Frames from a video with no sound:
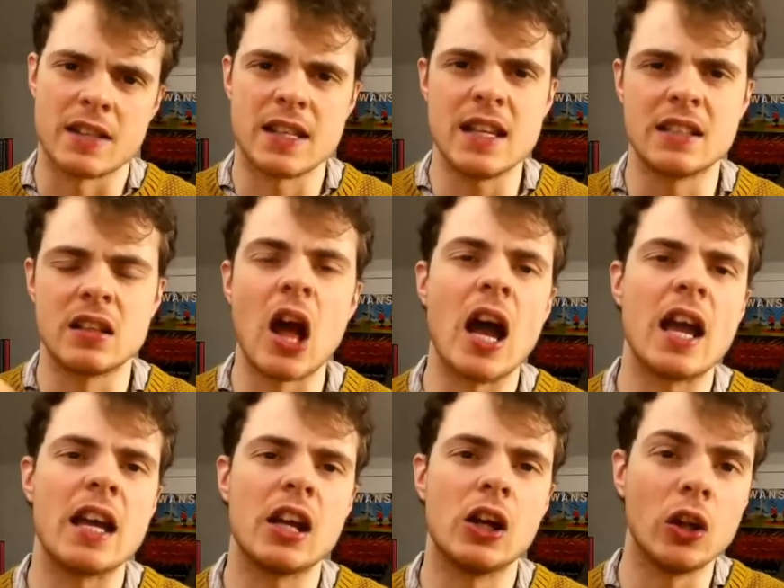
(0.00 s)
he is
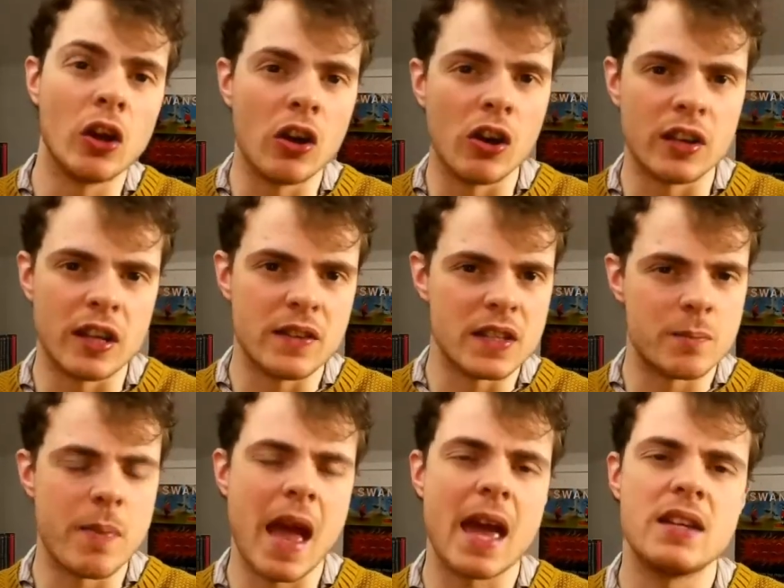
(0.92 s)
lying alone in this
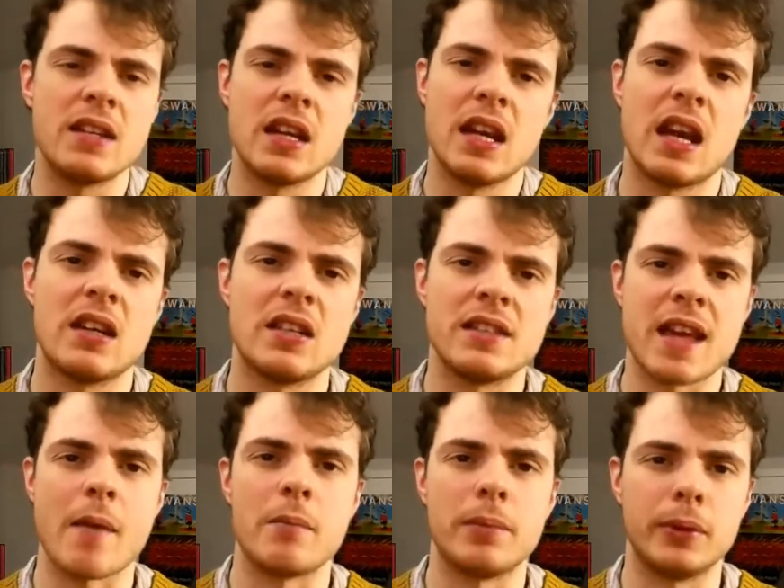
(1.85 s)
bed in a
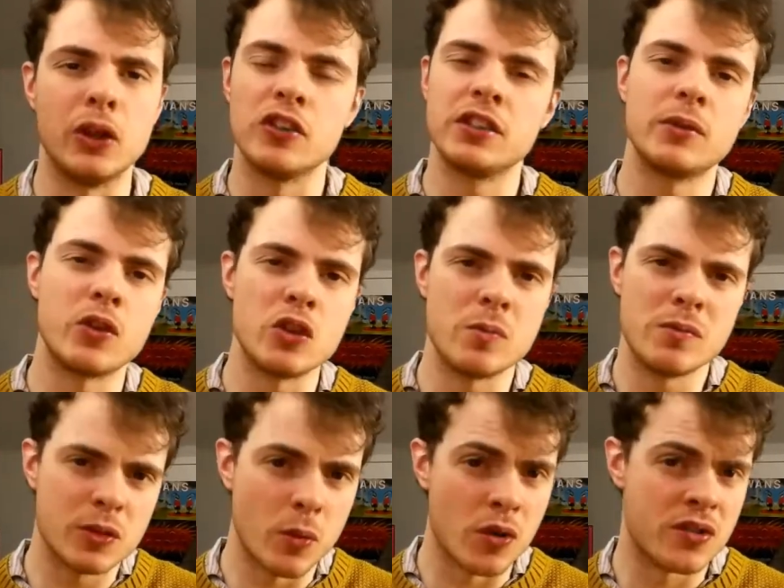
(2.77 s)
damp, lonely room
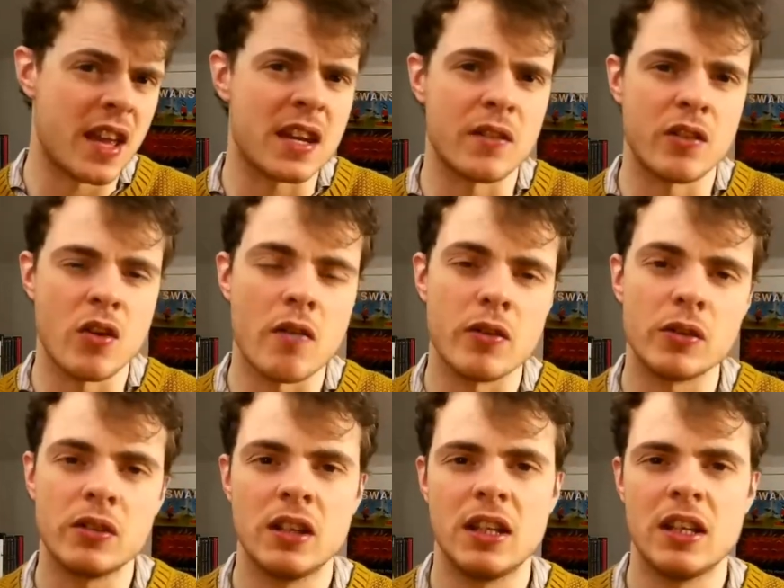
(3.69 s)
towards the end of the novel.
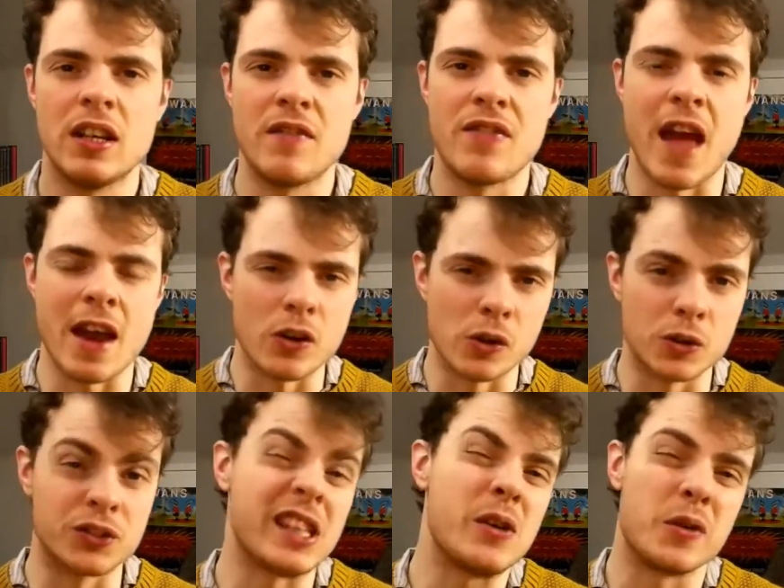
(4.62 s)
That whole
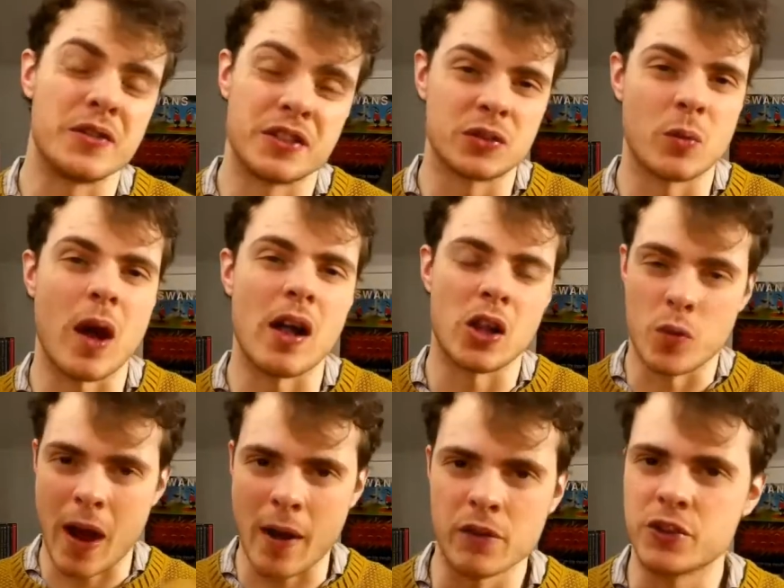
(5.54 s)
sequence as well
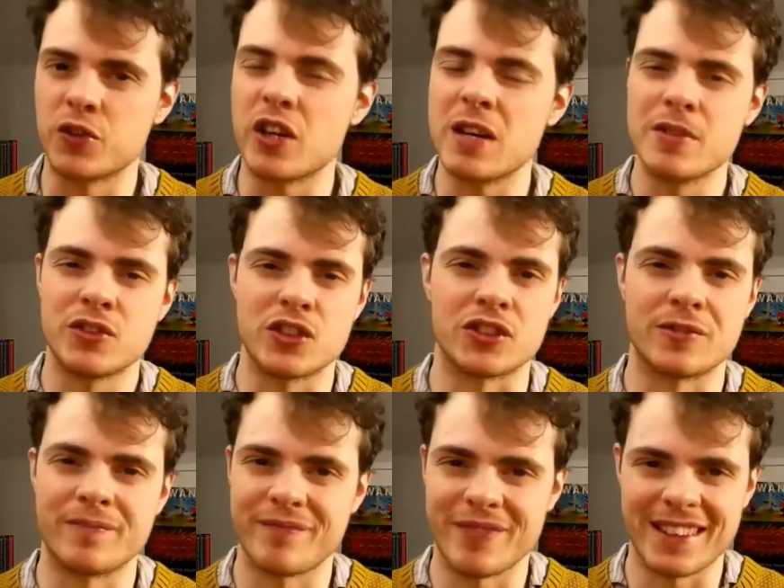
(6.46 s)
around the dream is just
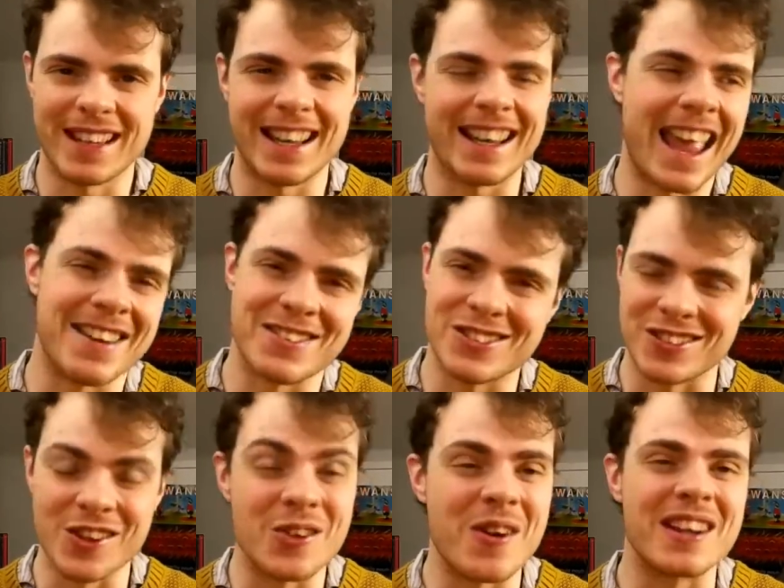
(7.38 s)

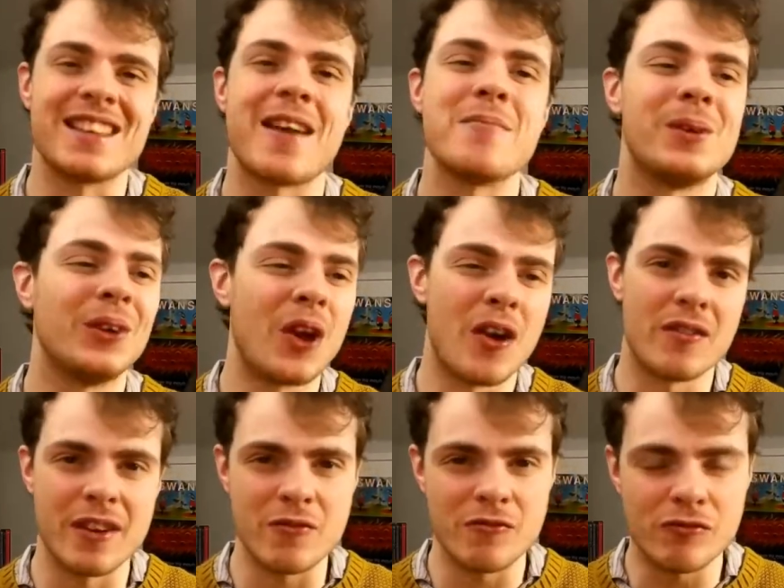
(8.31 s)
another example of
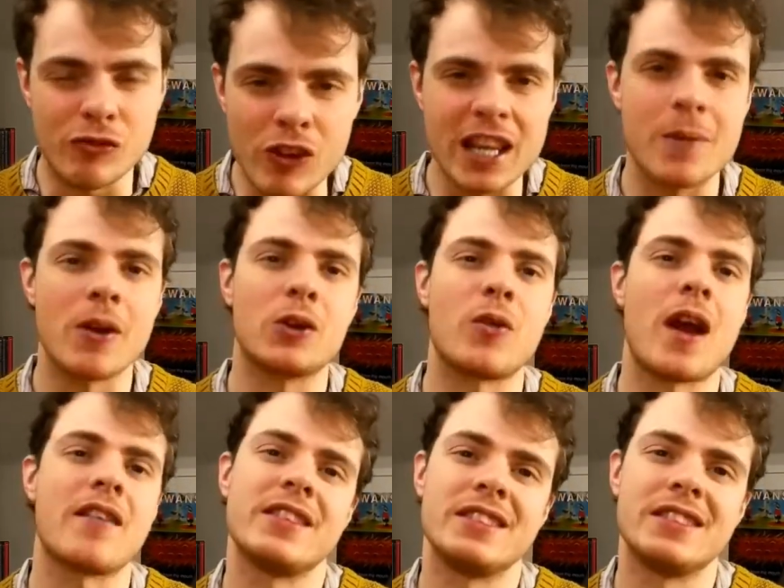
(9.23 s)
a really
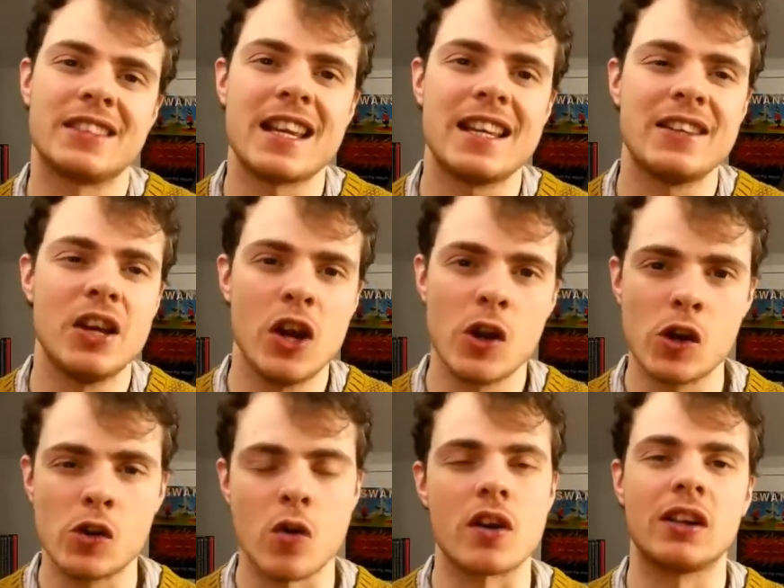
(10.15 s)
well-crafted scene
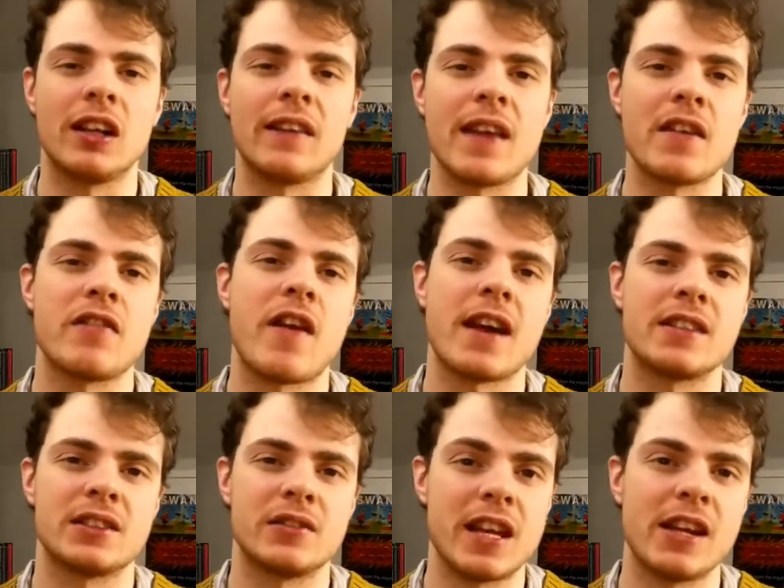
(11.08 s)
chronicling the
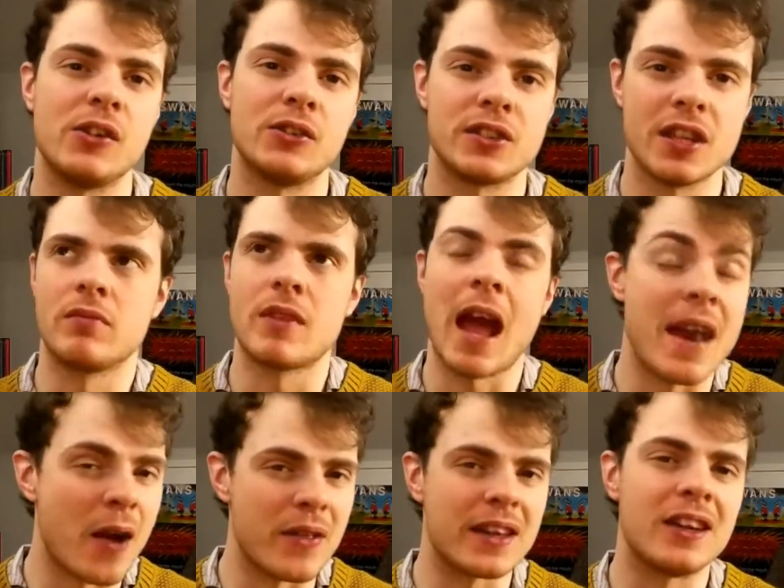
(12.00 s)
effects of guilt and
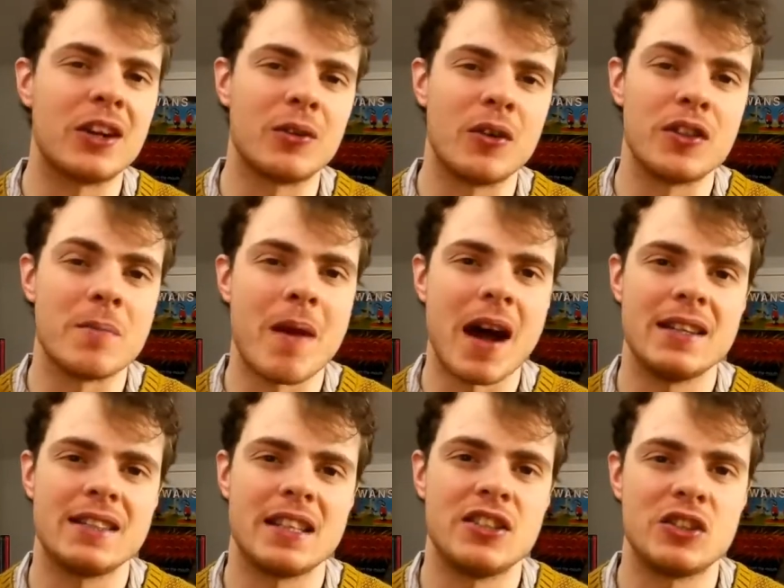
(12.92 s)
how they can corrode the
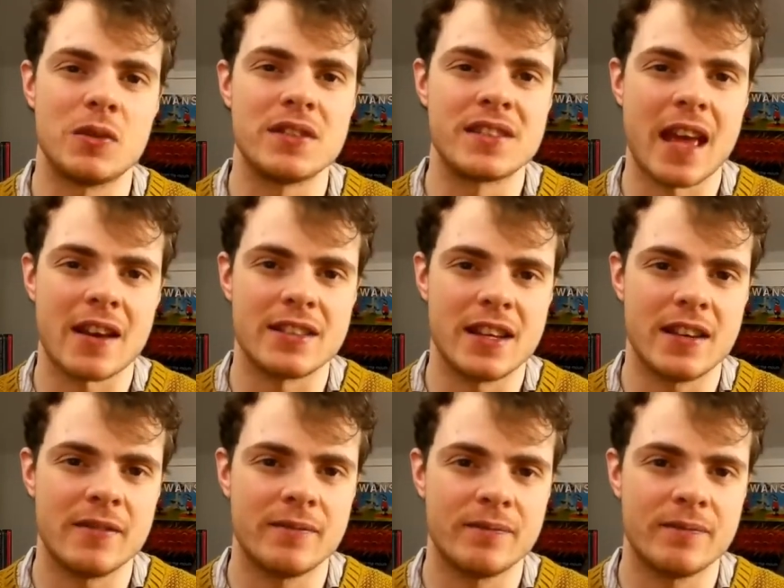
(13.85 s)
mind into insanity.